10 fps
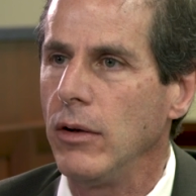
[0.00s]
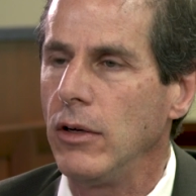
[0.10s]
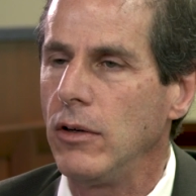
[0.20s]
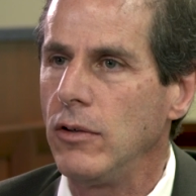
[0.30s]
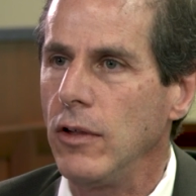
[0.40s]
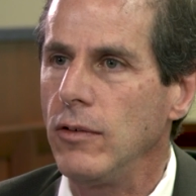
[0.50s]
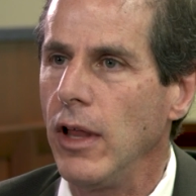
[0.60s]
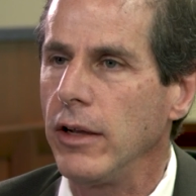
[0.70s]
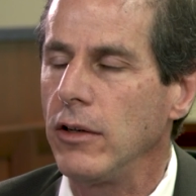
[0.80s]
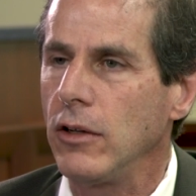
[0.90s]
would just
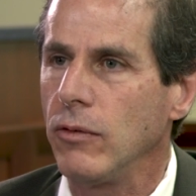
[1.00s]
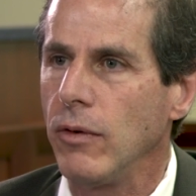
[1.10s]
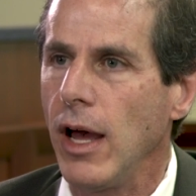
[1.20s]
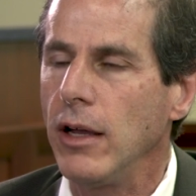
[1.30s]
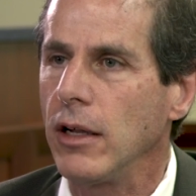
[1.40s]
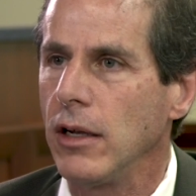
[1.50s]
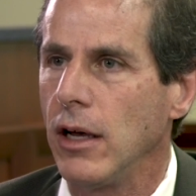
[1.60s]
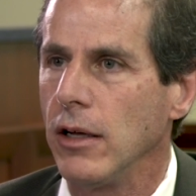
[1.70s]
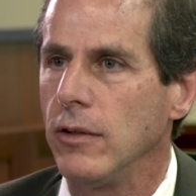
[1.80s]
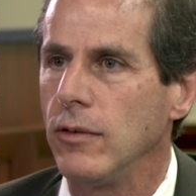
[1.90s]
like to
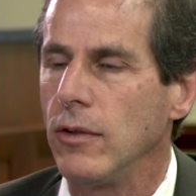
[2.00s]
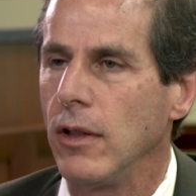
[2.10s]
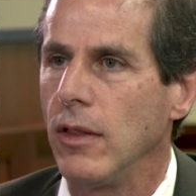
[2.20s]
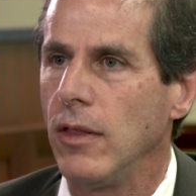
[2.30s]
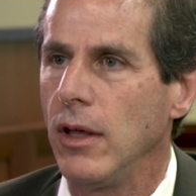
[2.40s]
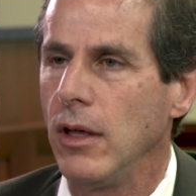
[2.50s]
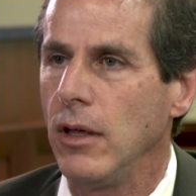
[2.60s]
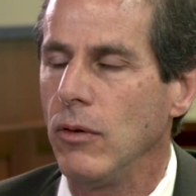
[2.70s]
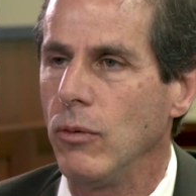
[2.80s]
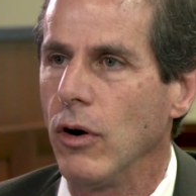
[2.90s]
recognize
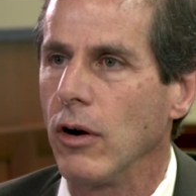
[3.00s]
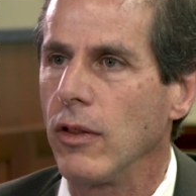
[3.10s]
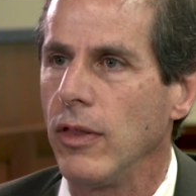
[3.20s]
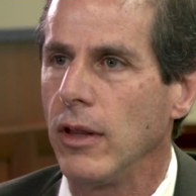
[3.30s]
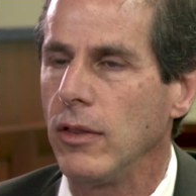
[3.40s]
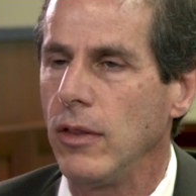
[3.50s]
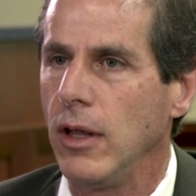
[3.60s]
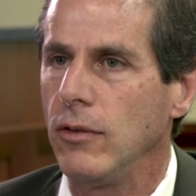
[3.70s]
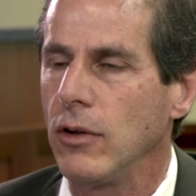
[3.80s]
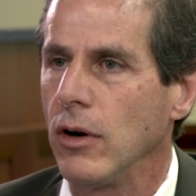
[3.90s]
the work that
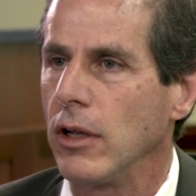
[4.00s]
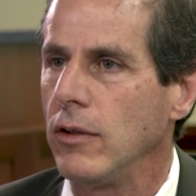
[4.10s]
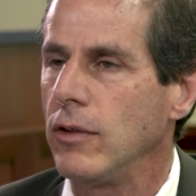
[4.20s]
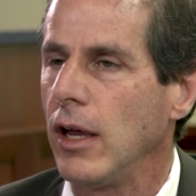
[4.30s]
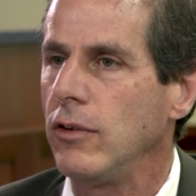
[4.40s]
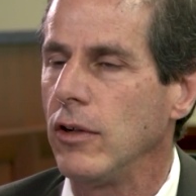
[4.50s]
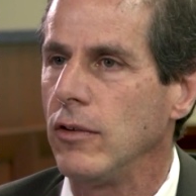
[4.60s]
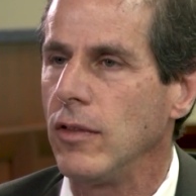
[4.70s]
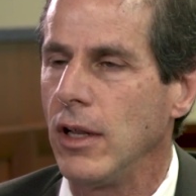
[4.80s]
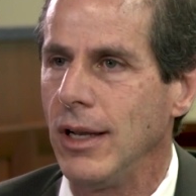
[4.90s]
these
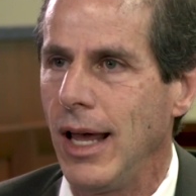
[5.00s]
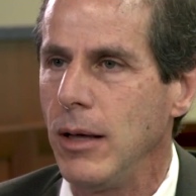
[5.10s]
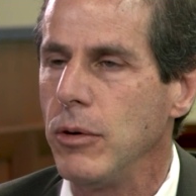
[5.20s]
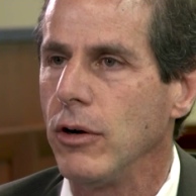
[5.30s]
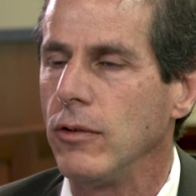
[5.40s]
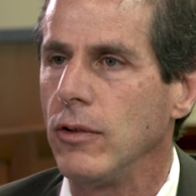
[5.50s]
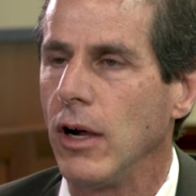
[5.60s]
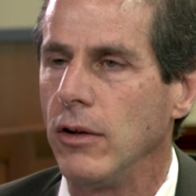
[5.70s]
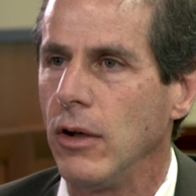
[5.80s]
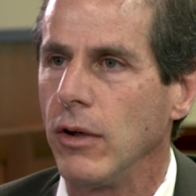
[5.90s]
organizations, that neighbors
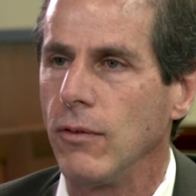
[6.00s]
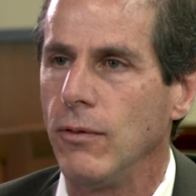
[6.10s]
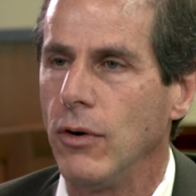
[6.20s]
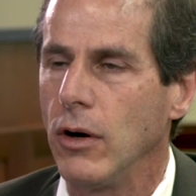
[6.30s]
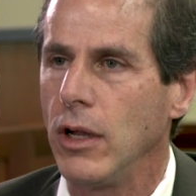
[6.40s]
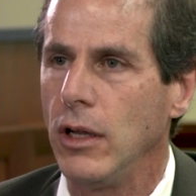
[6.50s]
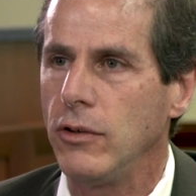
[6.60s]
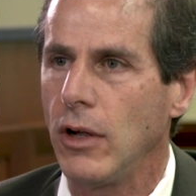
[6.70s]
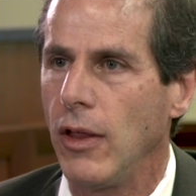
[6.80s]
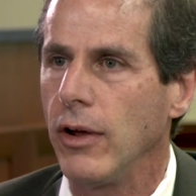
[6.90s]
are doing for
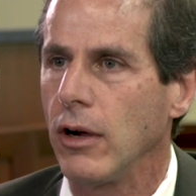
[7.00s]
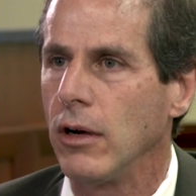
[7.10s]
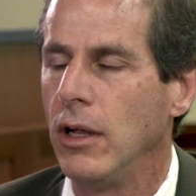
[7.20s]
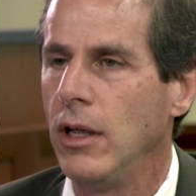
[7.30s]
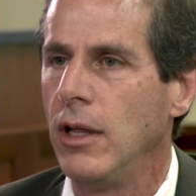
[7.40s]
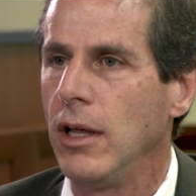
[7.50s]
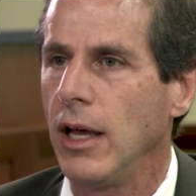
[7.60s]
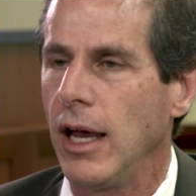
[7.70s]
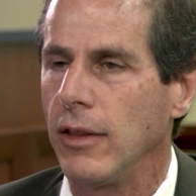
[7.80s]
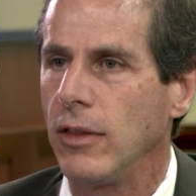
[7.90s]
each other
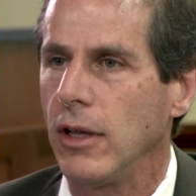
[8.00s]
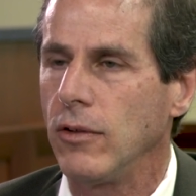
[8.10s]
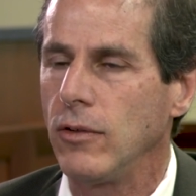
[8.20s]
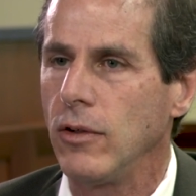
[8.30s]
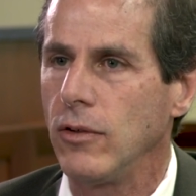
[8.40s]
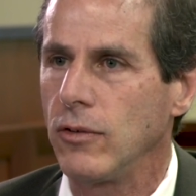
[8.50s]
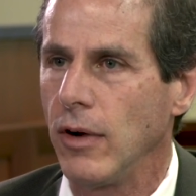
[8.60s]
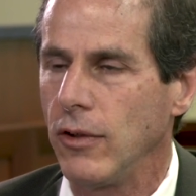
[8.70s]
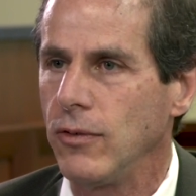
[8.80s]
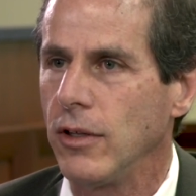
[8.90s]
at this
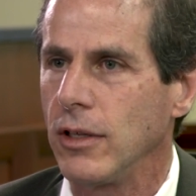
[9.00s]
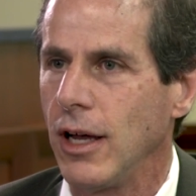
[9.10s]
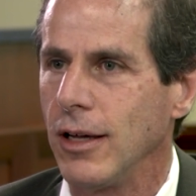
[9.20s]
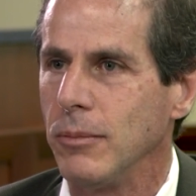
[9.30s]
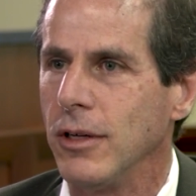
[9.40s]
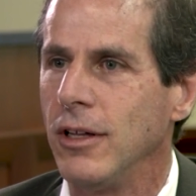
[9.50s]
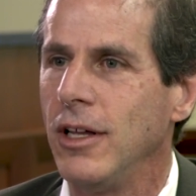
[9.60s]
stressful time.